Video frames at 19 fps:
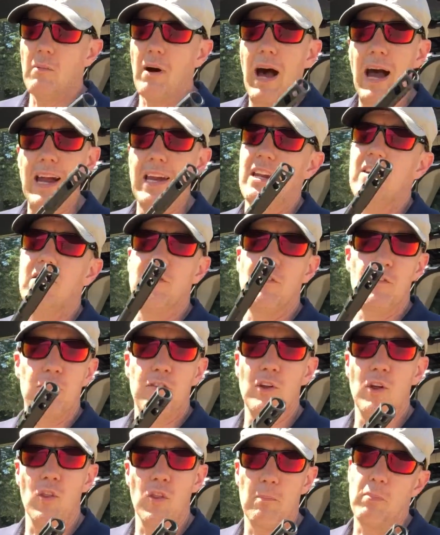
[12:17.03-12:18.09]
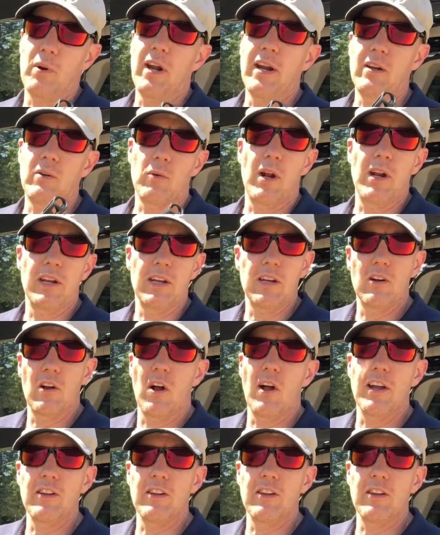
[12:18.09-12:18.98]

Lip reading: I didn't feel the brake running at all.